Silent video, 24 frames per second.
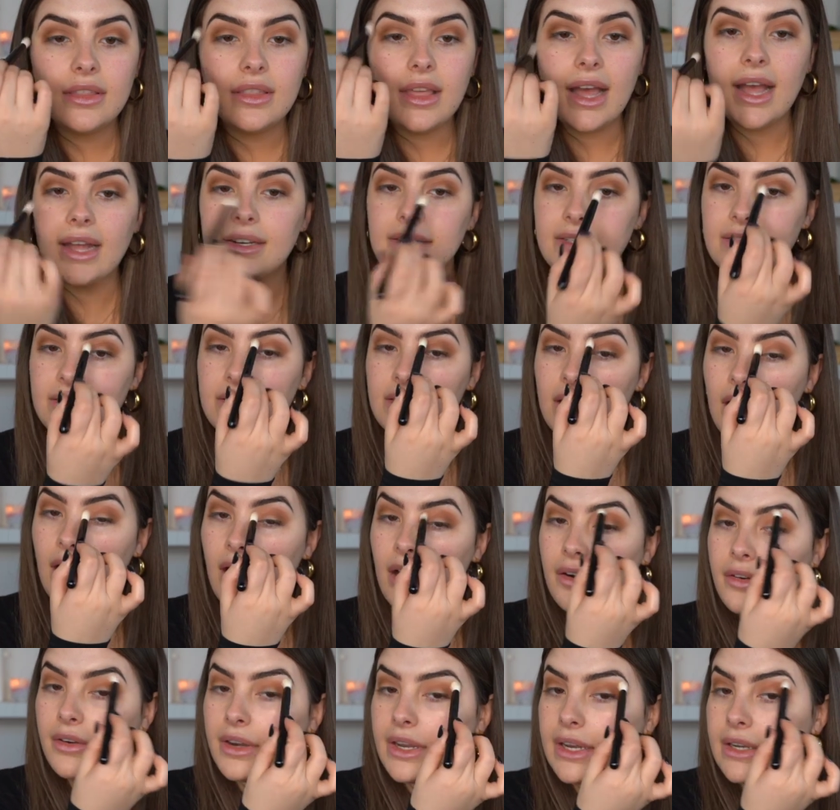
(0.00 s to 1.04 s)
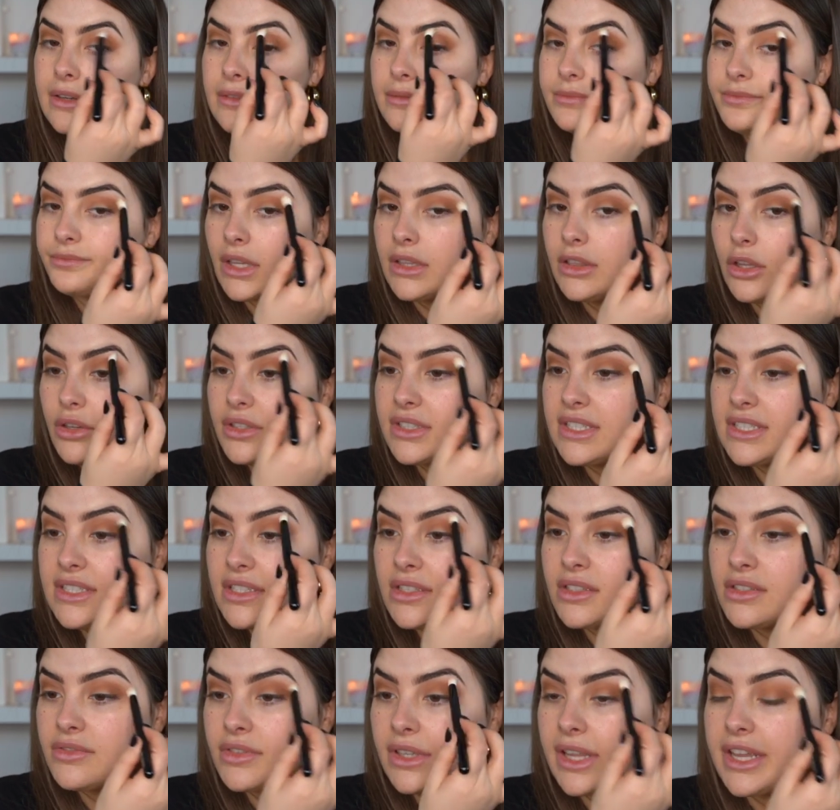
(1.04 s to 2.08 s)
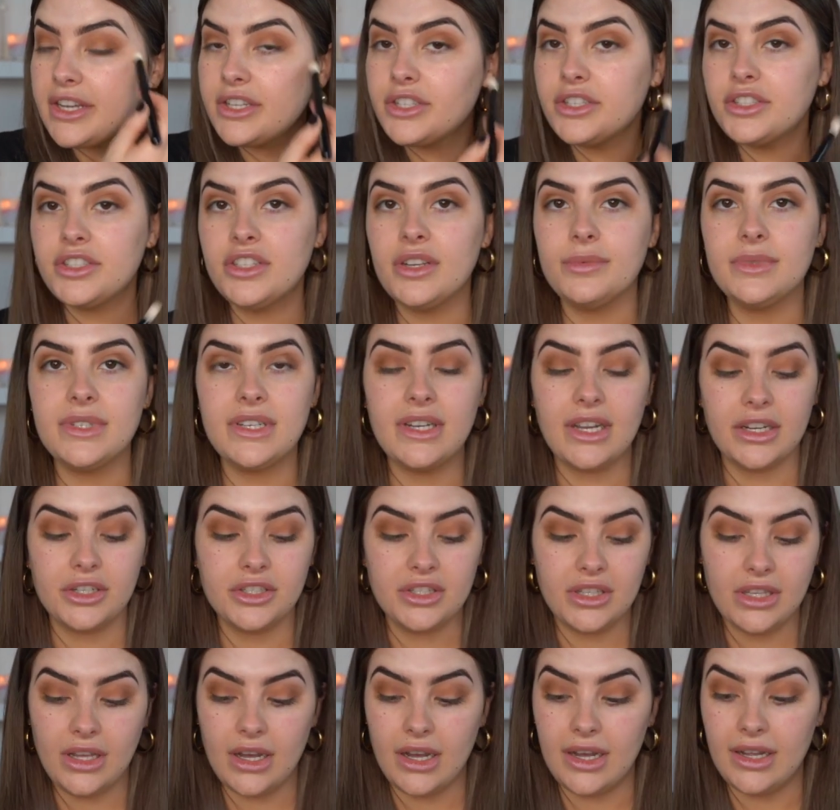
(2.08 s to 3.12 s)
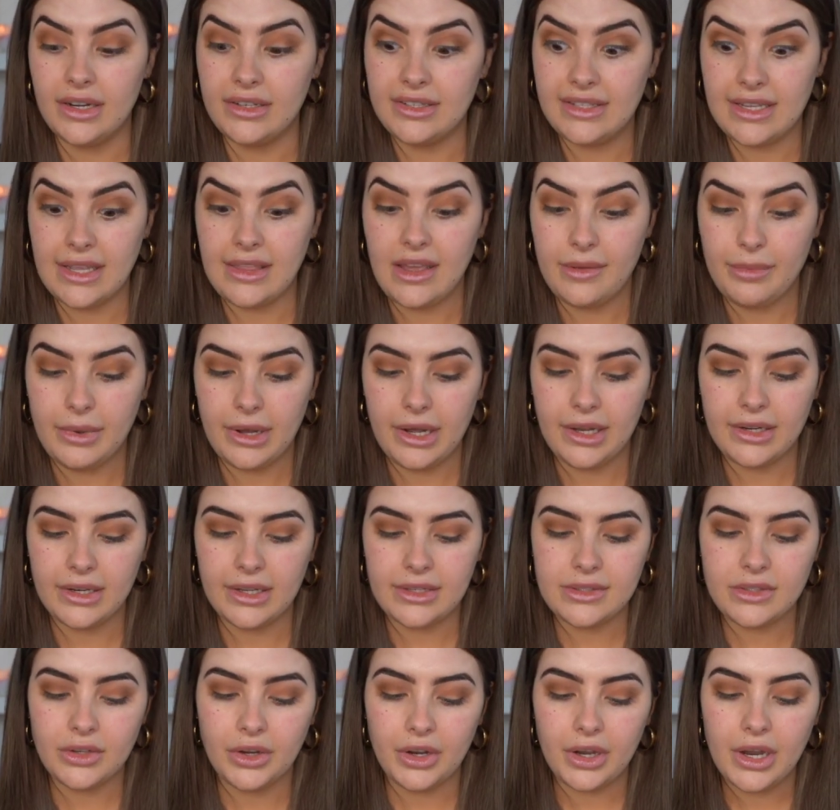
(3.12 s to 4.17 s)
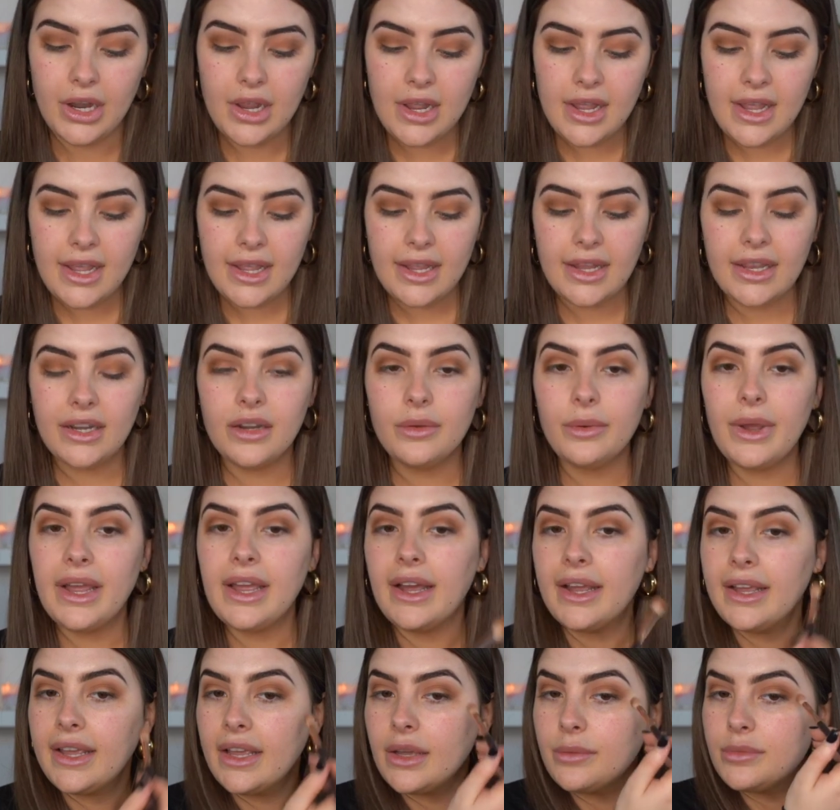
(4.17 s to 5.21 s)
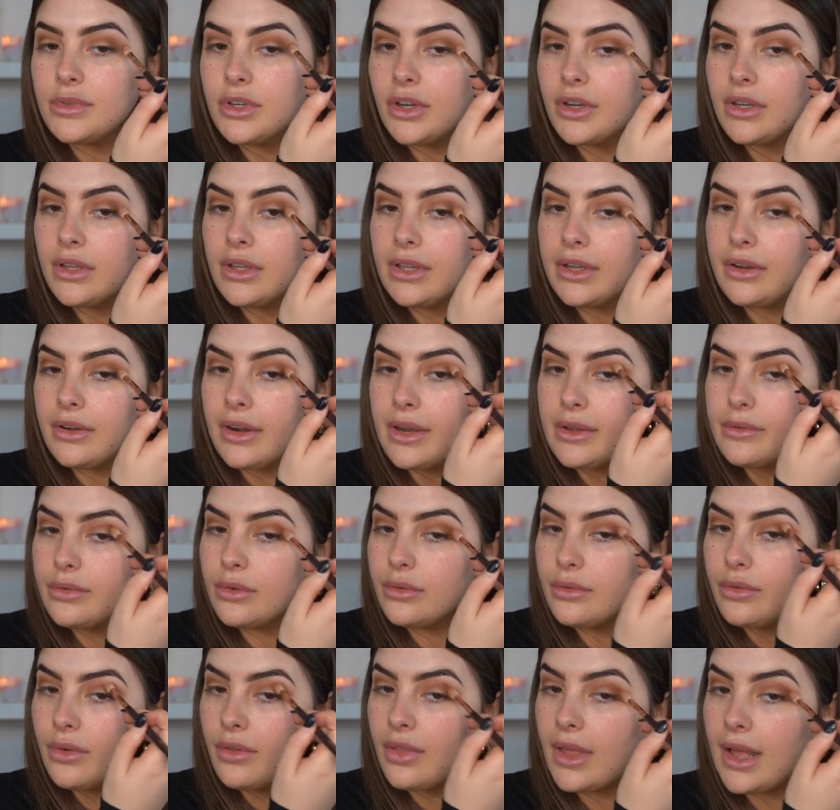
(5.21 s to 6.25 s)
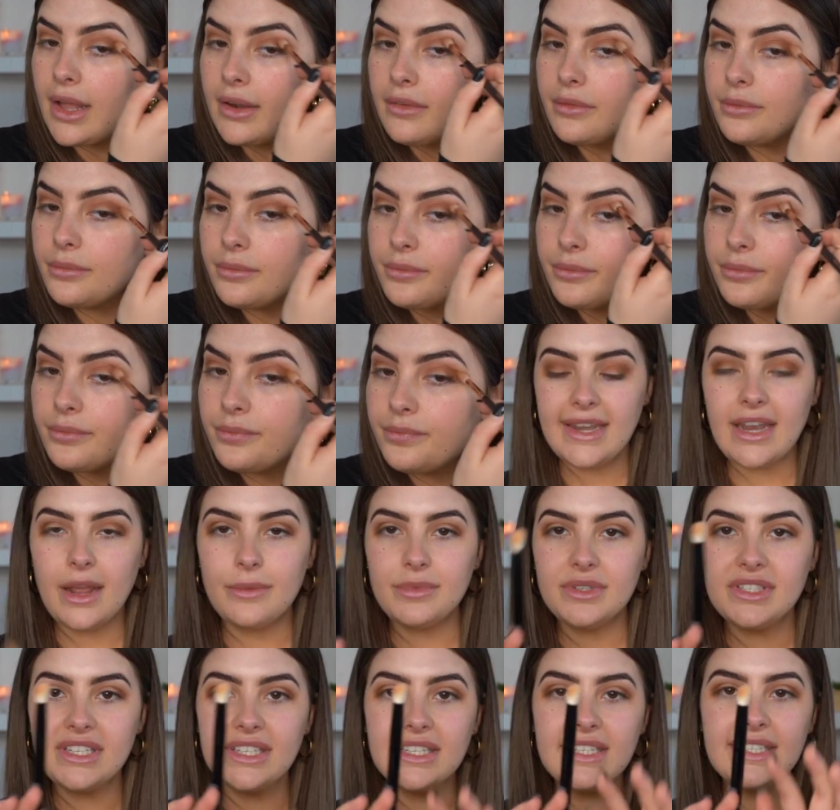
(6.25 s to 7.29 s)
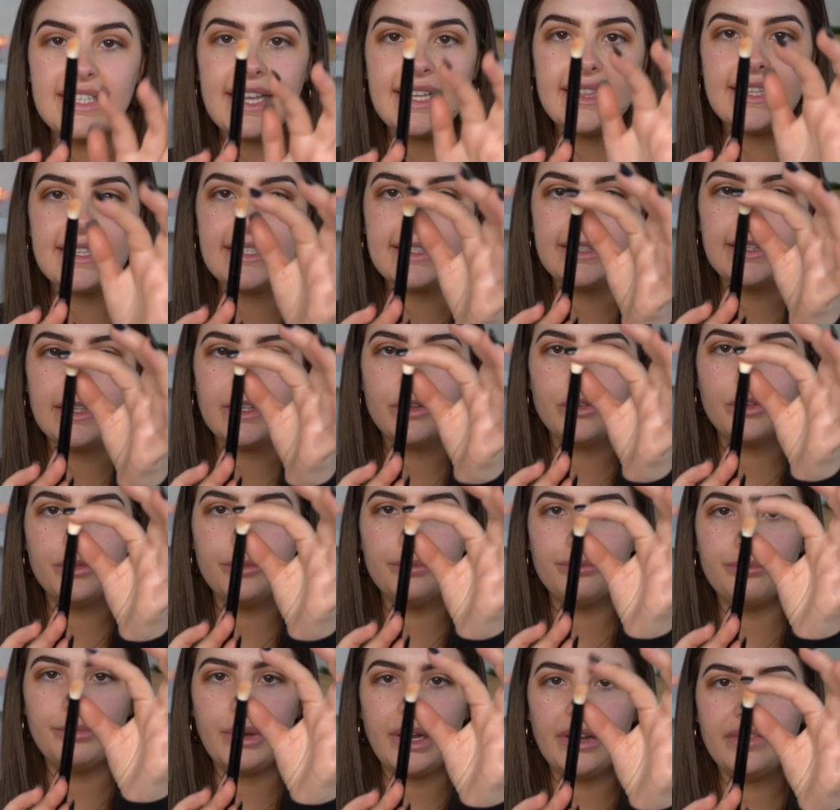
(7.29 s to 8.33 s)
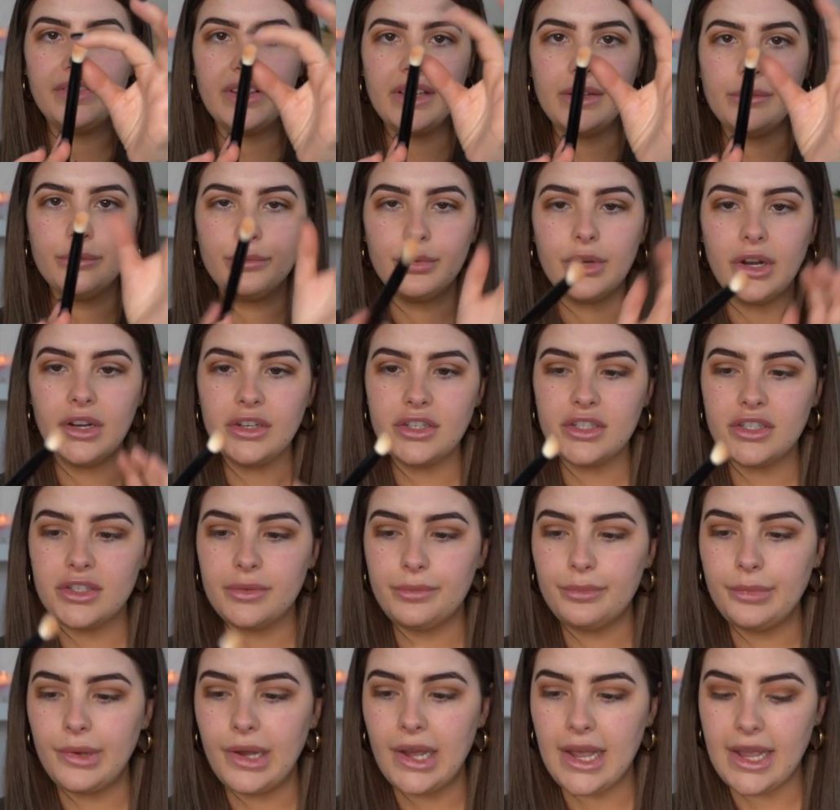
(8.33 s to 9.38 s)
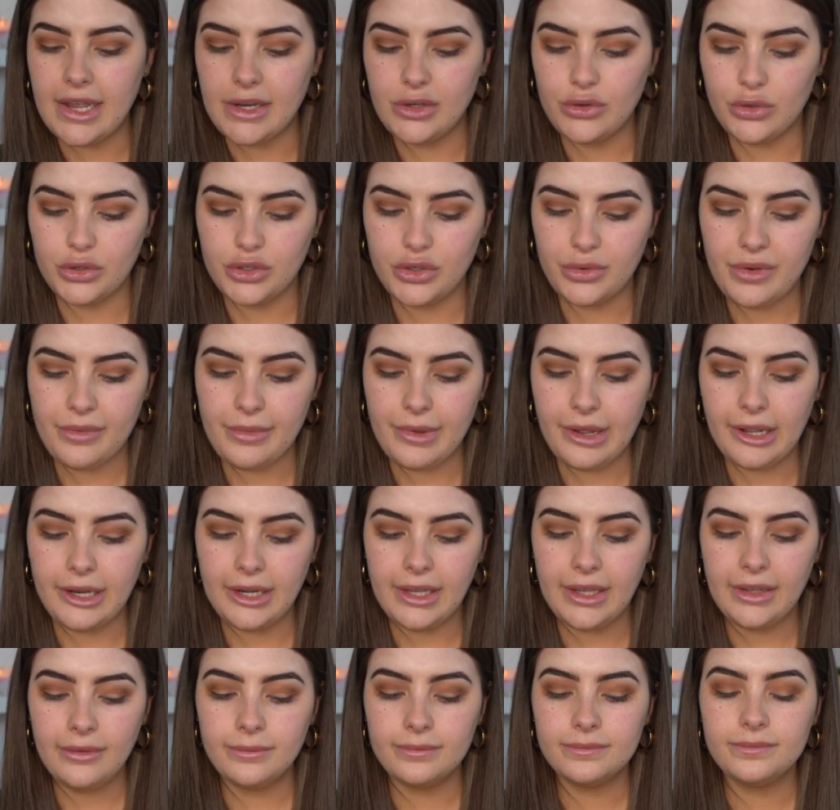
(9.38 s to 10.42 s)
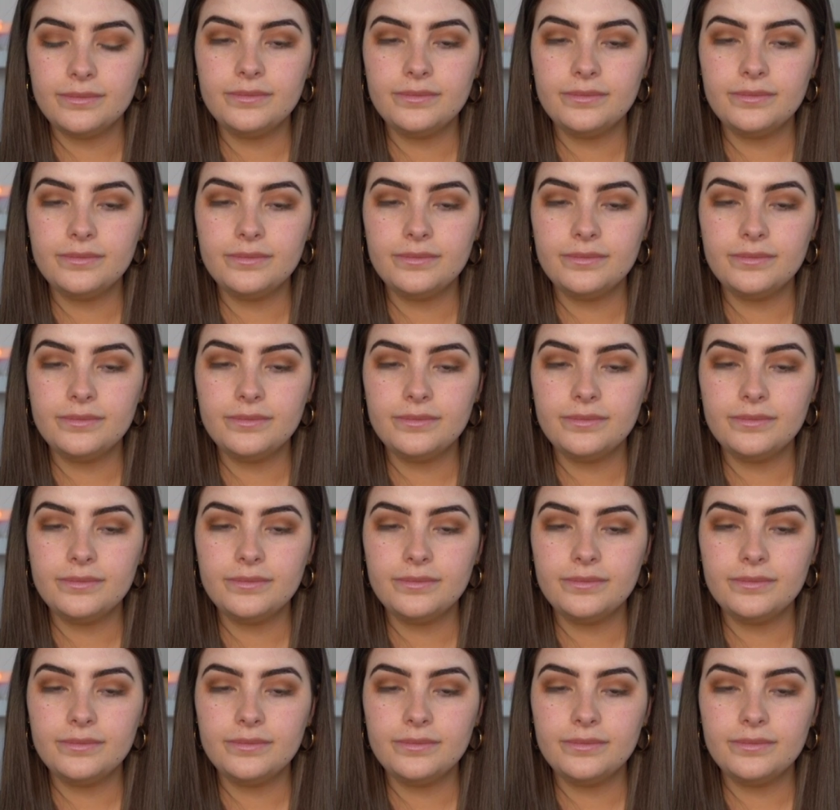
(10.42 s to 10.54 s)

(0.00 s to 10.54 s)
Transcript: that are in long distance relationships and actually can't see their partner. So in a way, I am totally grateful for that. Now I'm just going to take this little buffing brush by Giorgio Armani,